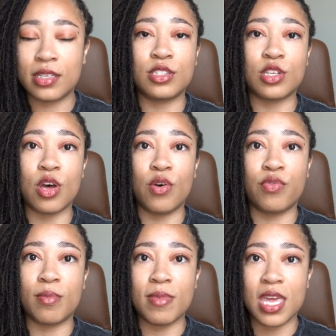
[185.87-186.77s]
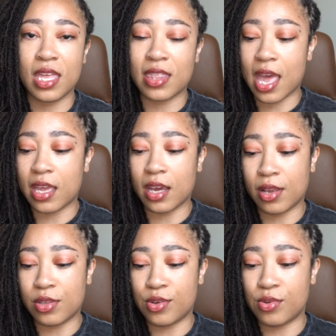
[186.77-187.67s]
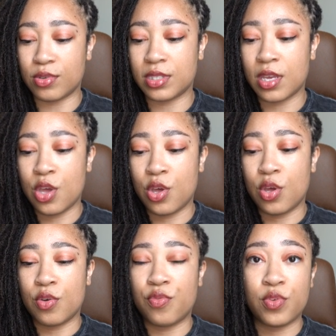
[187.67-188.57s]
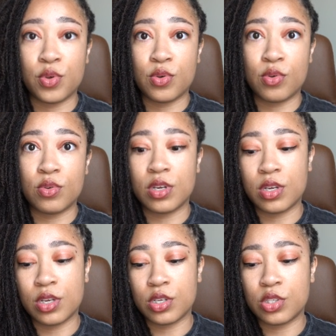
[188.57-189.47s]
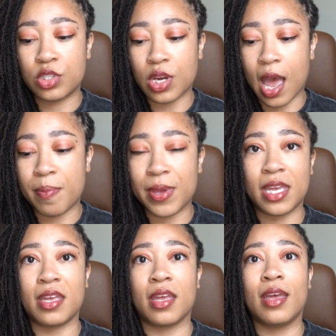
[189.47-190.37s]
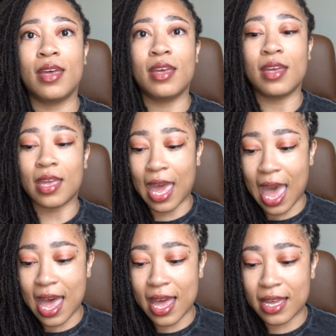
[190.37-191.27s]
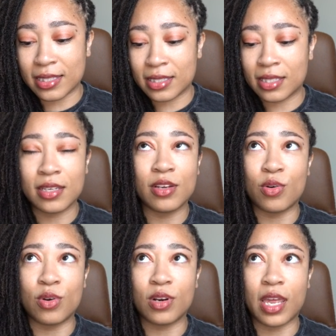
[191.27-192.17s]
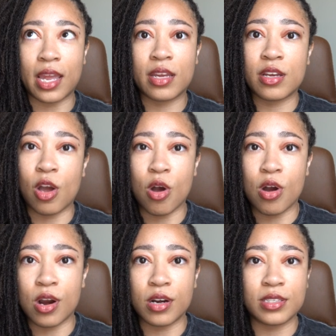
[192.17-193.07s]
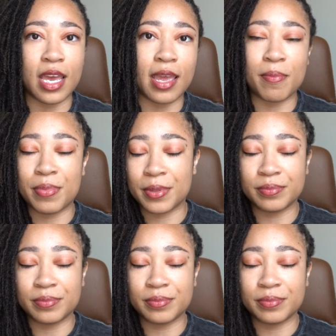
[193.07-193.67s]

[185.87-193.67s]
So for me, that includes food, shopping, gas, or like car type